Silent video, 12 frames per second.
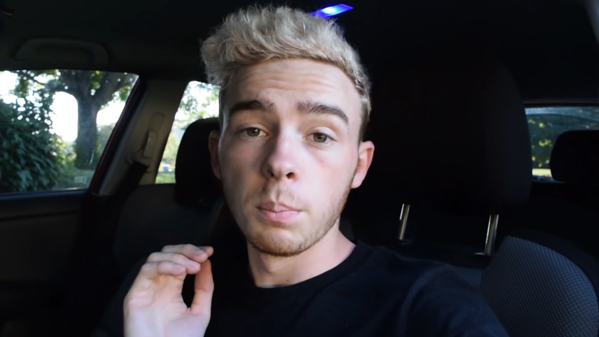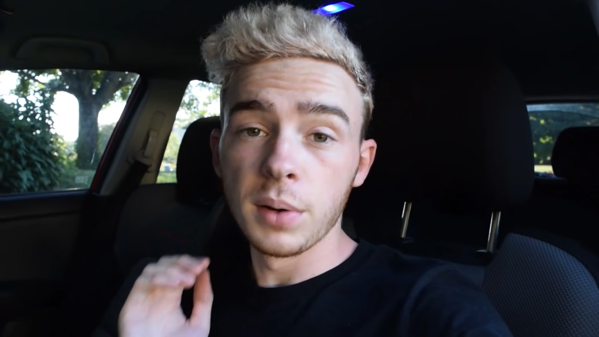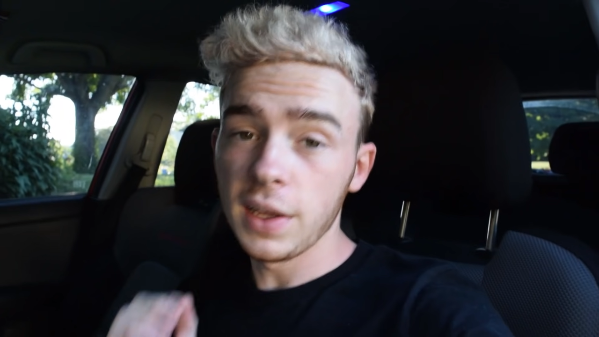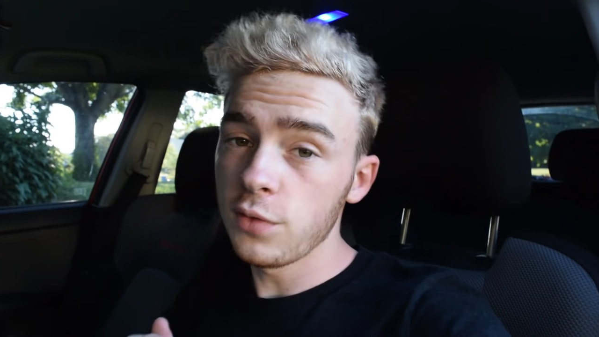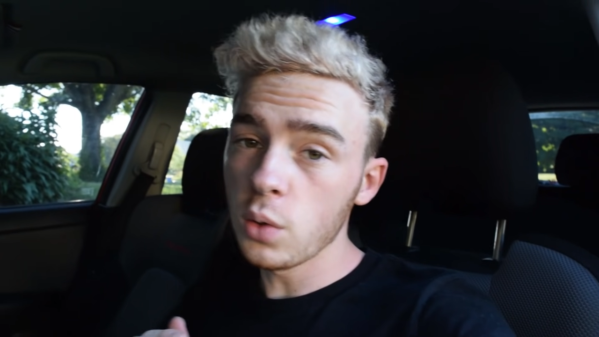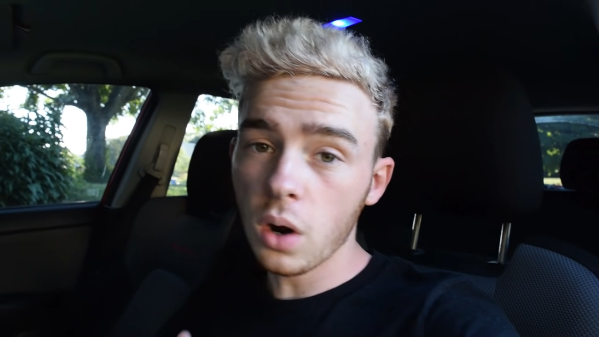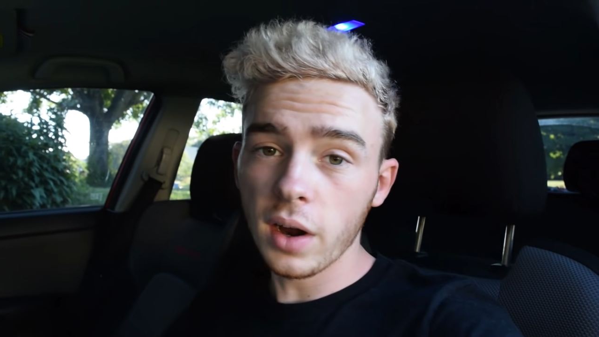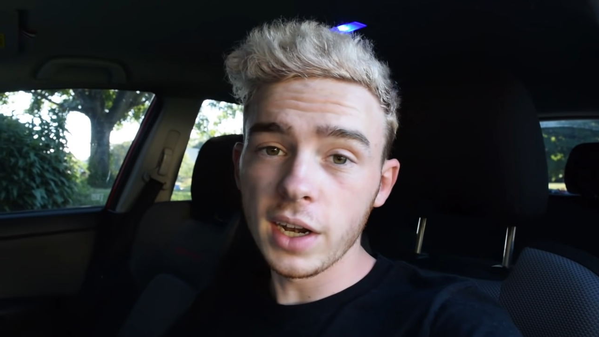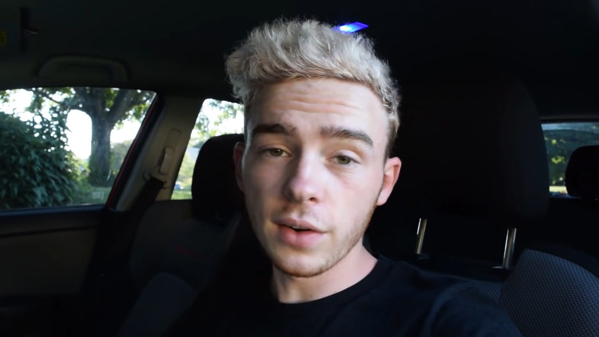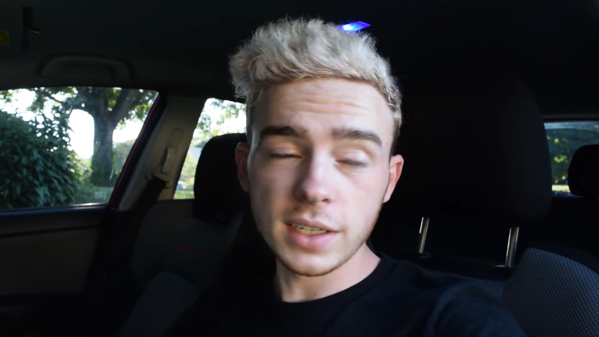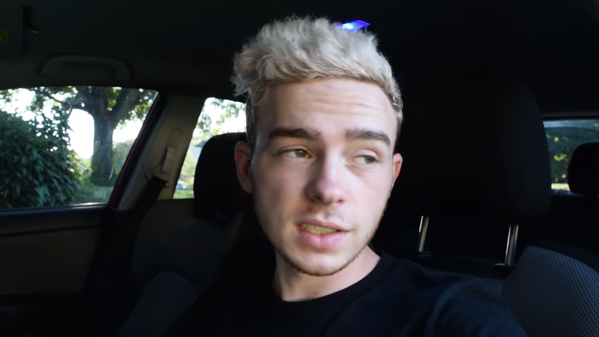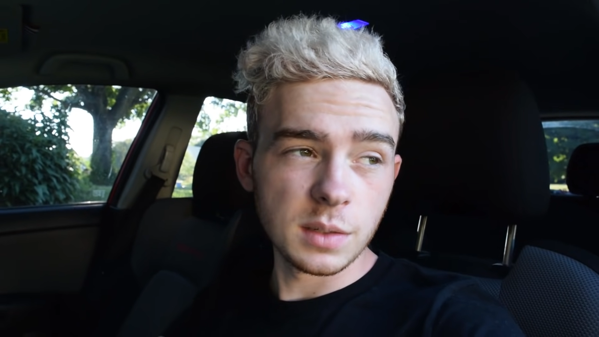But if you are
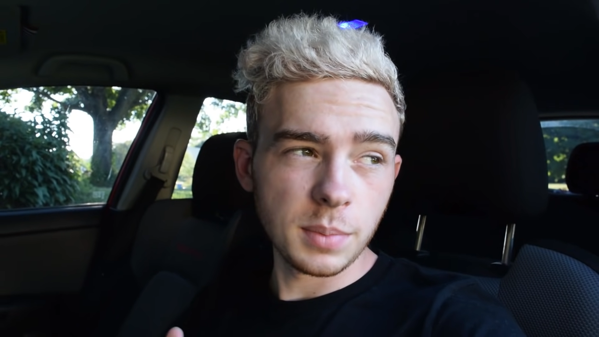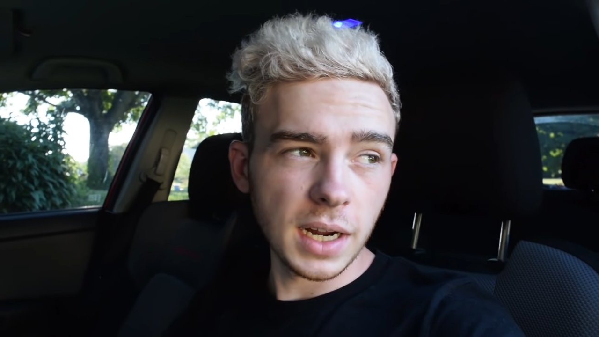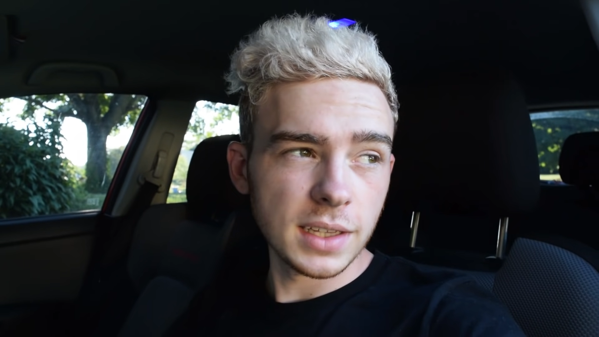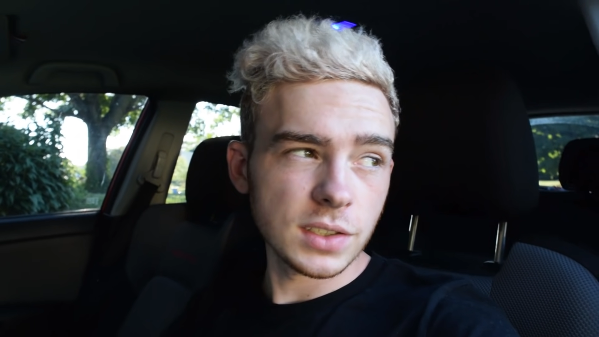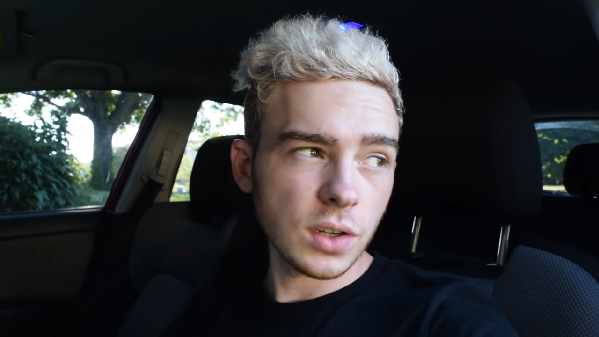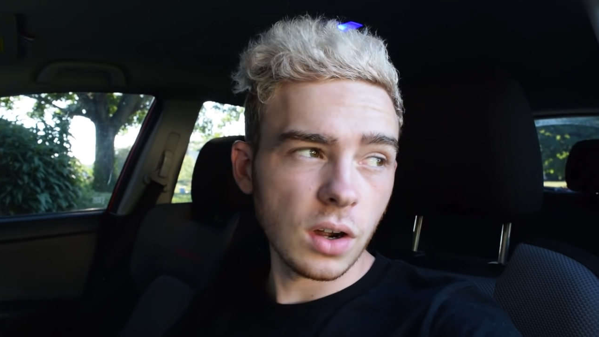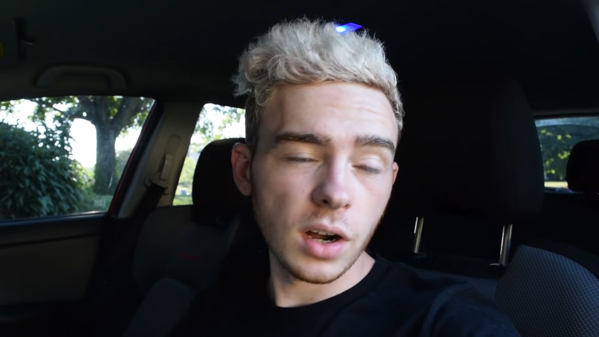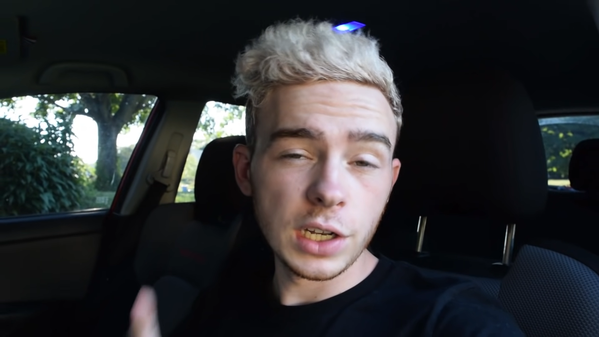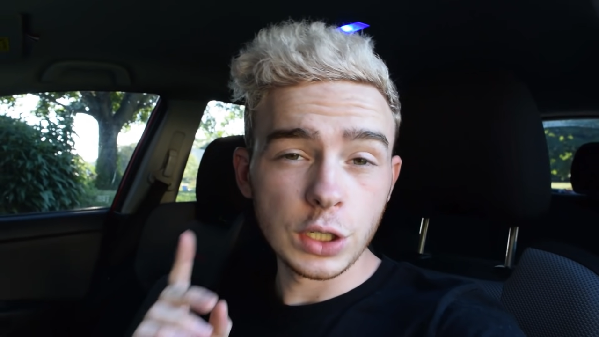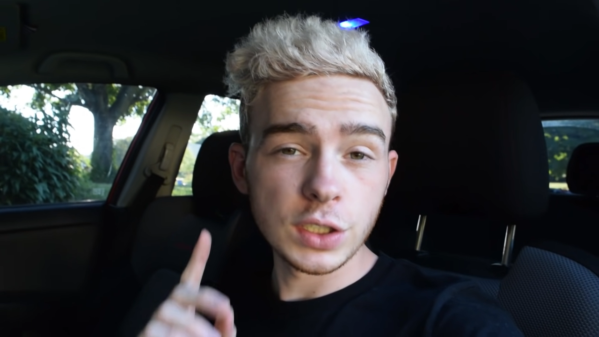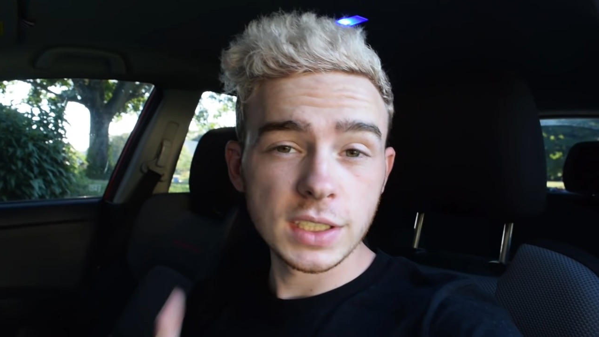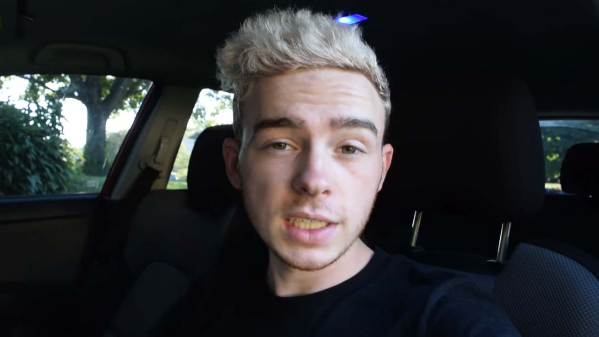interested in buying this car
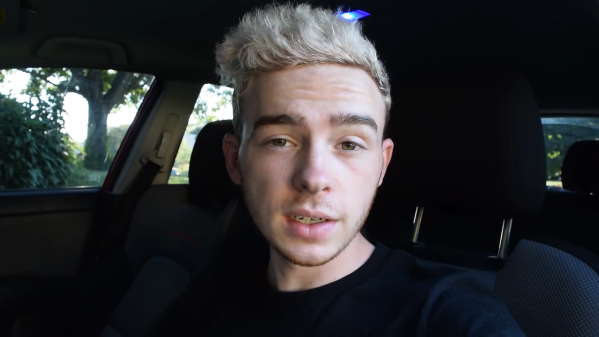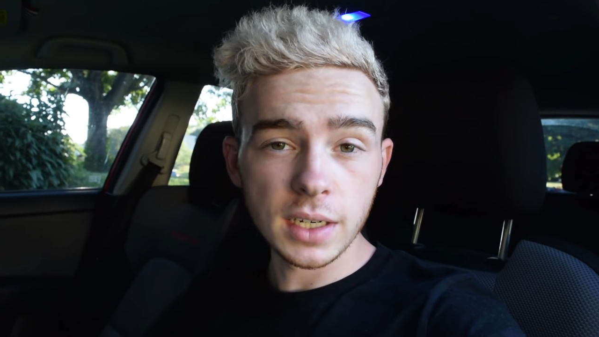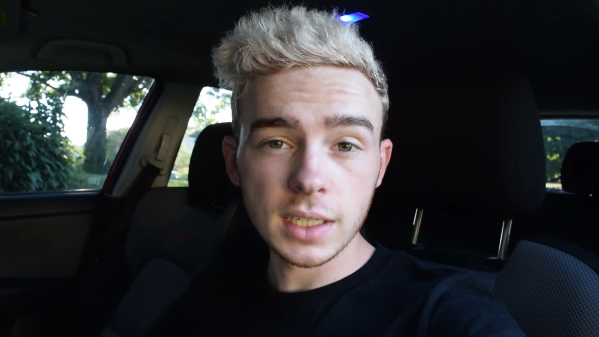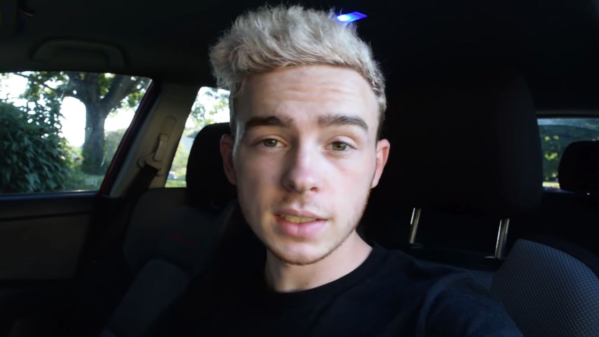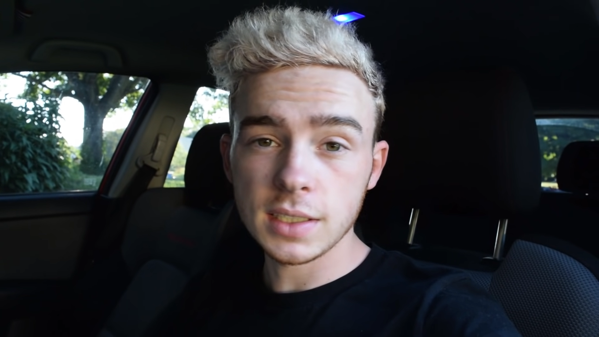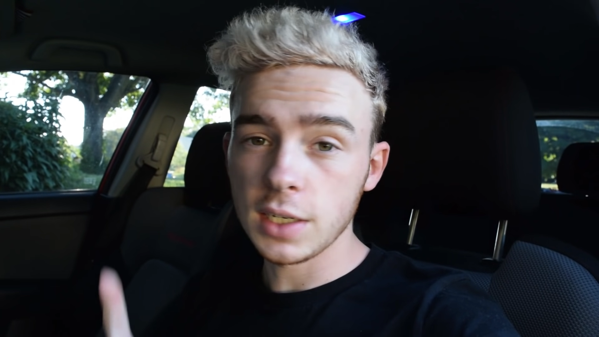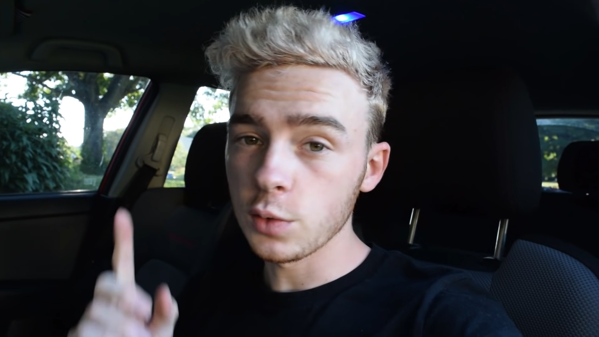and you're serious